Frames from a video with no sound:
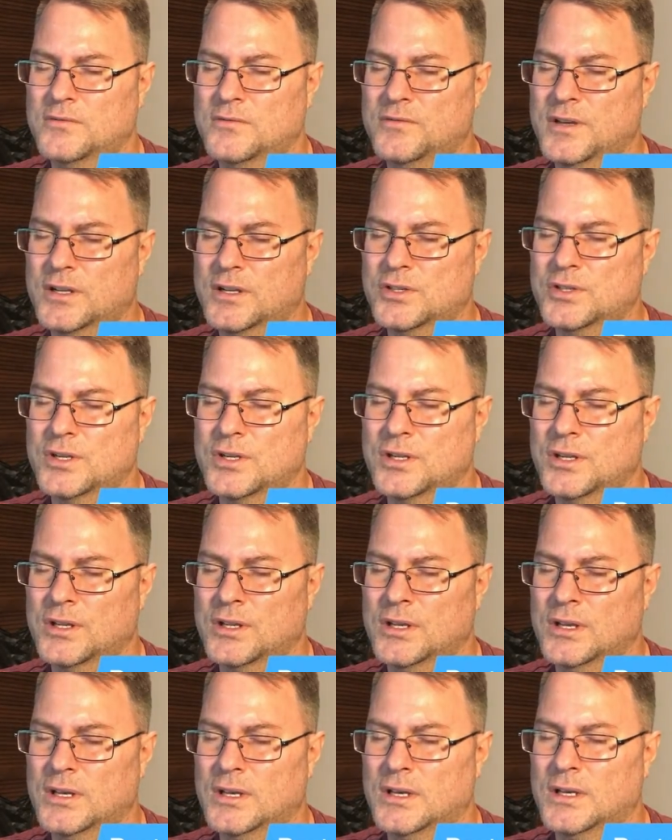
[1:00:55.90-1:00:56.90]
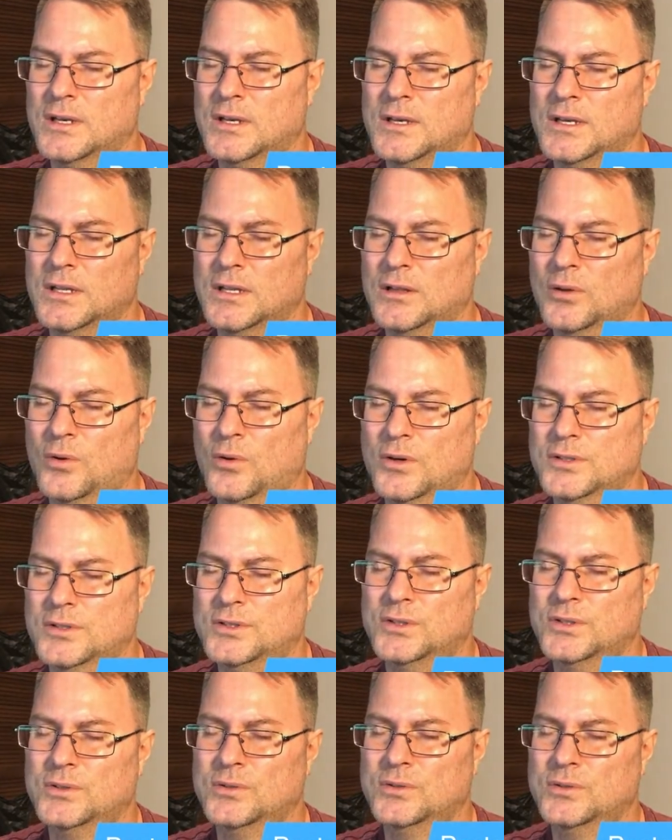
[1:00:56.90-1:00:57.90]
Lord, to give you
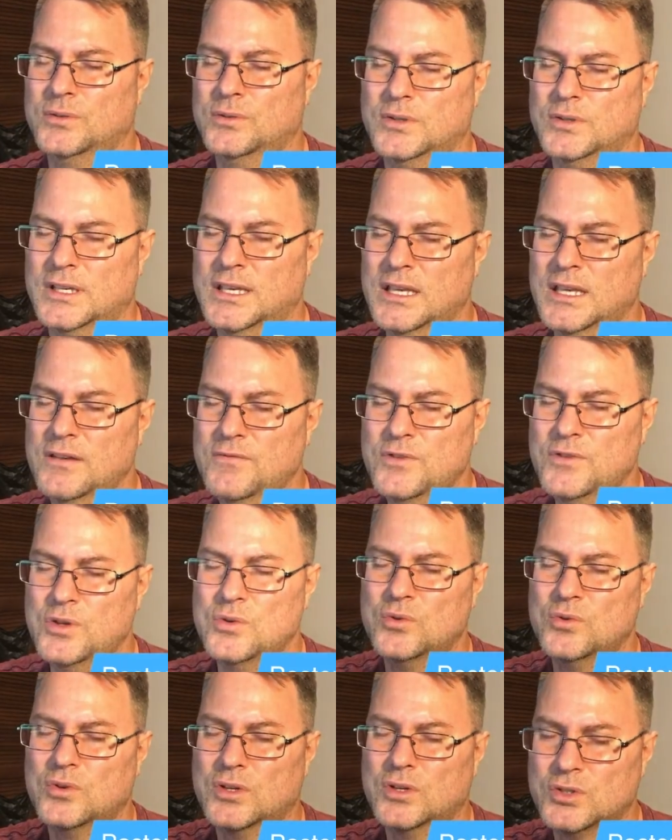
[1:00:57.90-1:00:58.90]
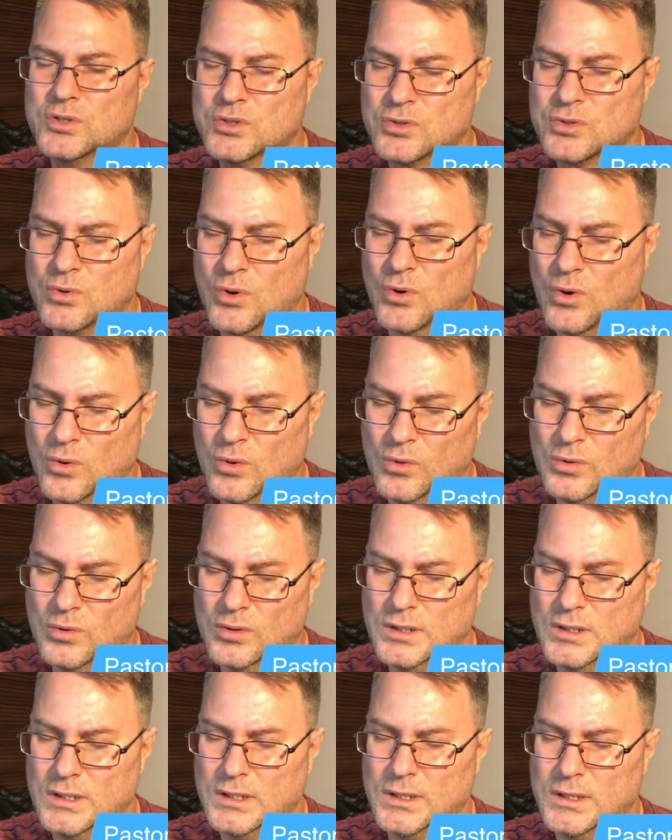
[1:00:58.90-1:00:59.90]
control in
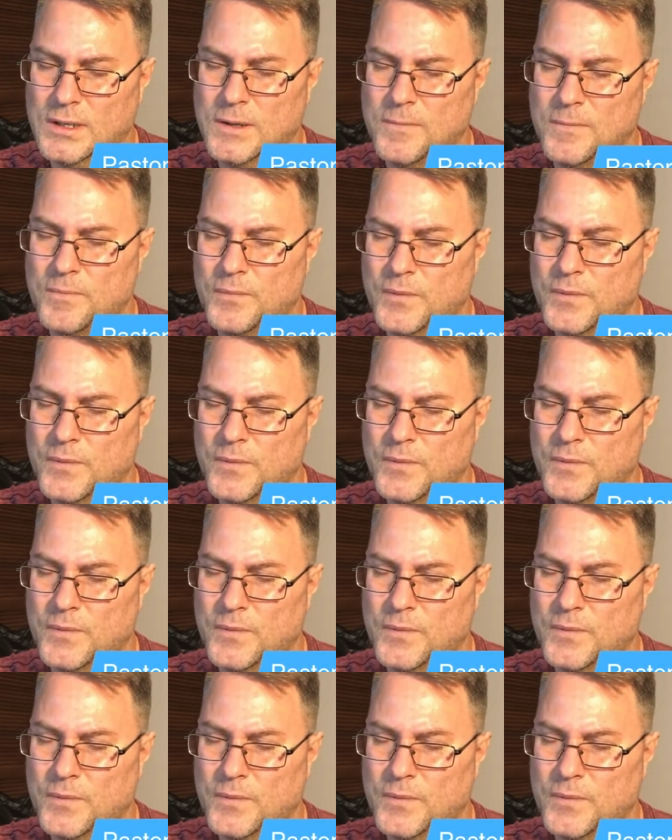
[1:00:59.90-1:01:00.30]
every way.